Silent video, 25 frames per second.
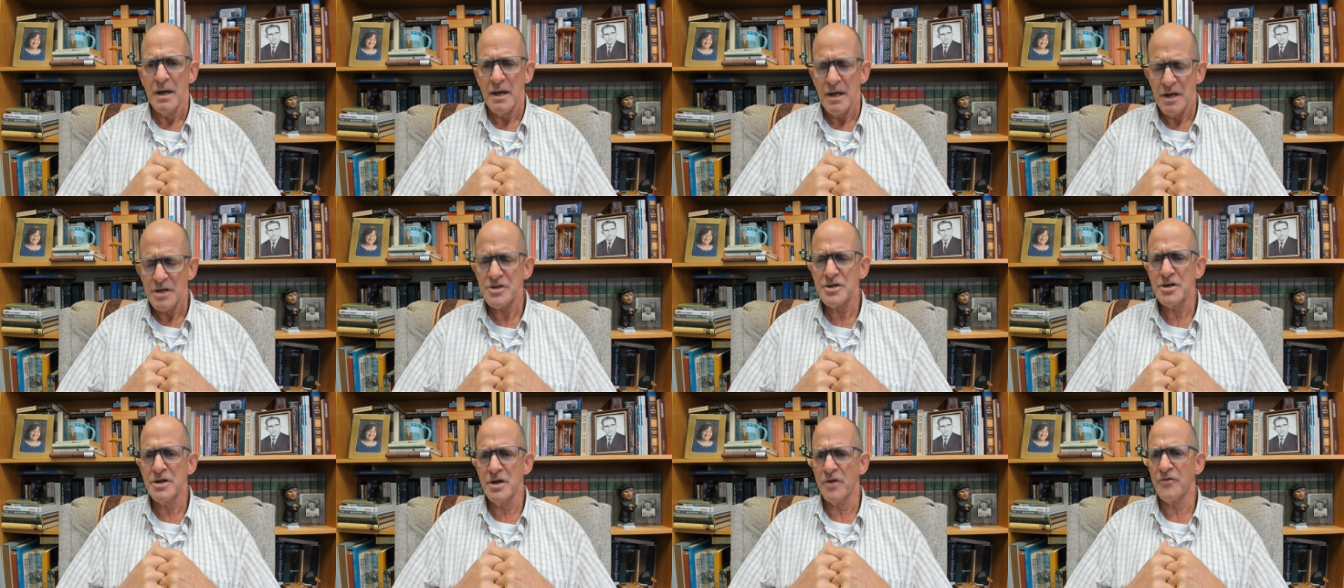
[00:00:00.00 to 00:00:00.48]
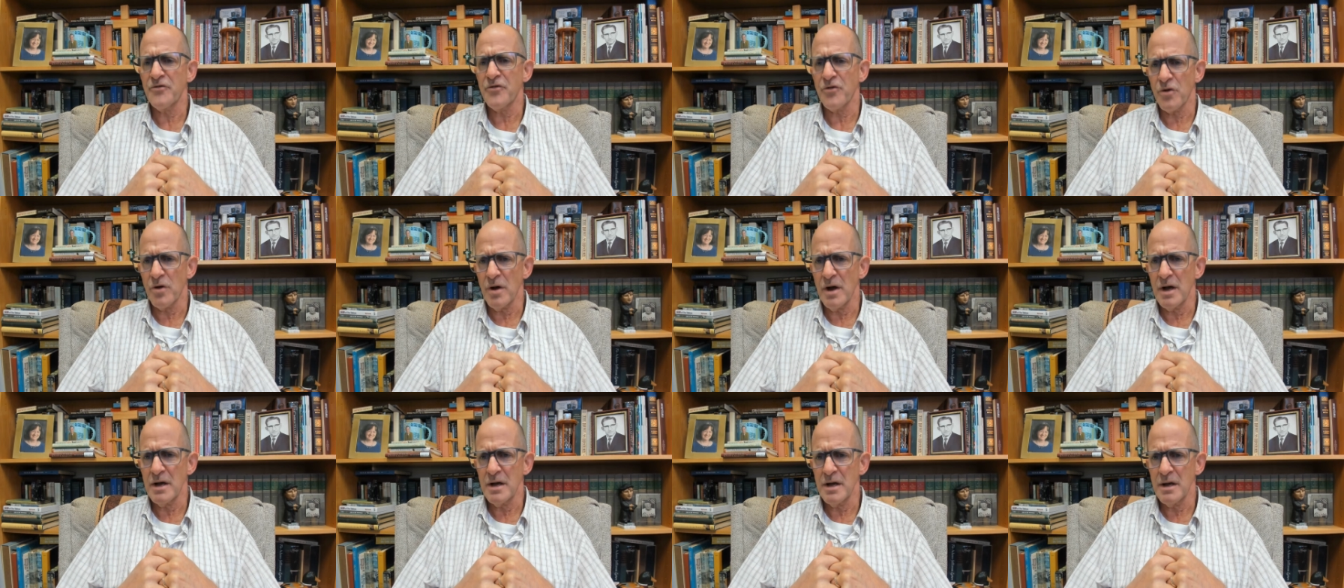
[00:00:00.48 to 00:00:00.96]
is good
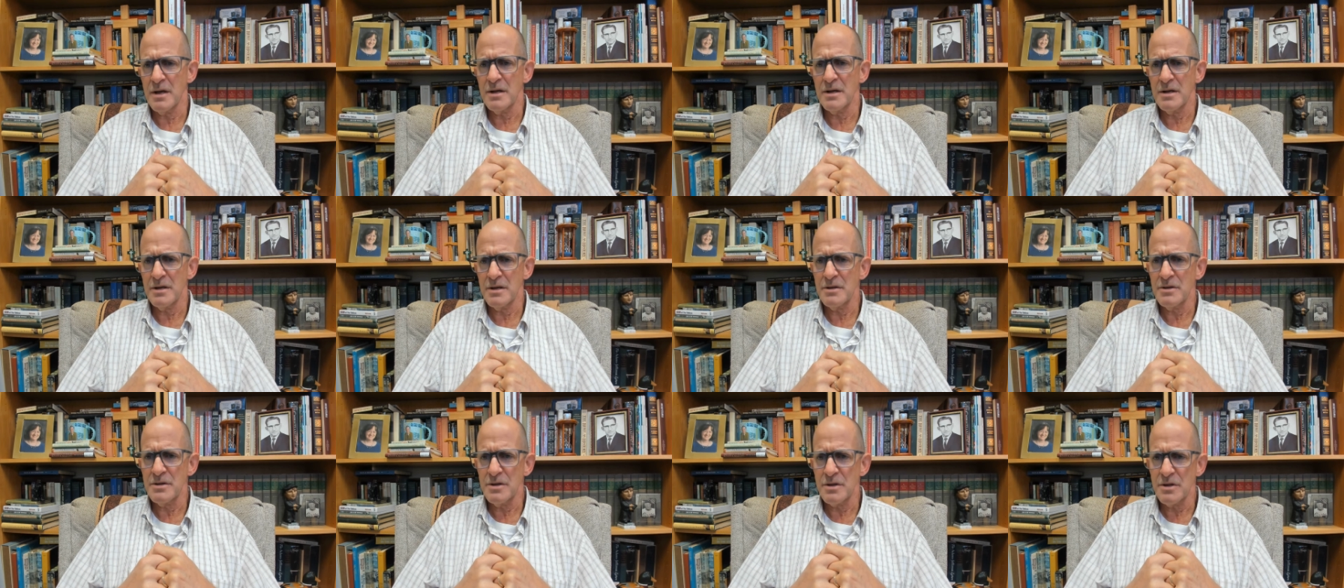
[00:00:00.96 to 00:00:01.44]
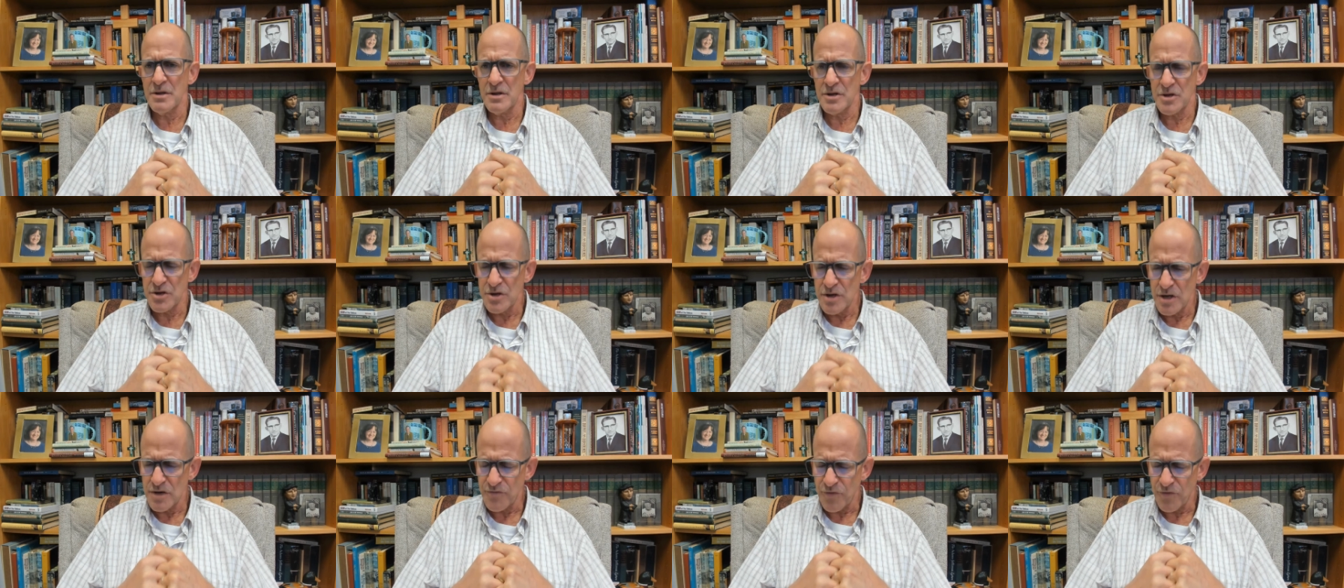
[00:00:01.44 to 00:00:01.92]
for us, uh, is good